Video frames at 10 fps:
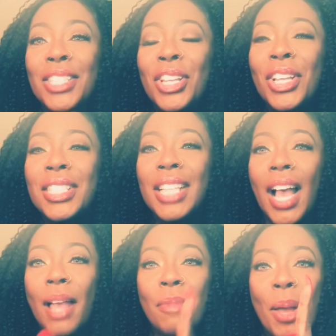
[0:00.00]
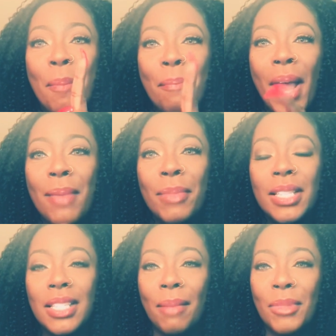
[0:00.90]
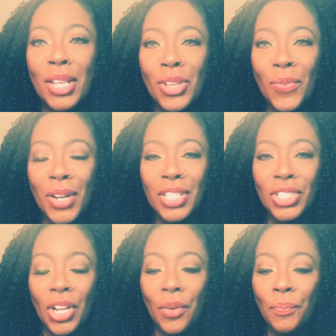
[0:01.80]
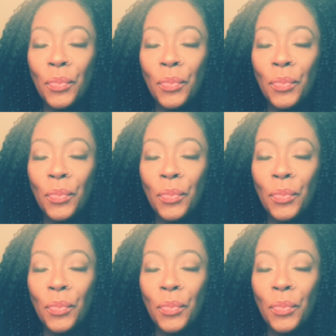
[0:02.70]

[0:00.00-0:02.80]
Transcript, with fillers: a good time. Might be something you want to do.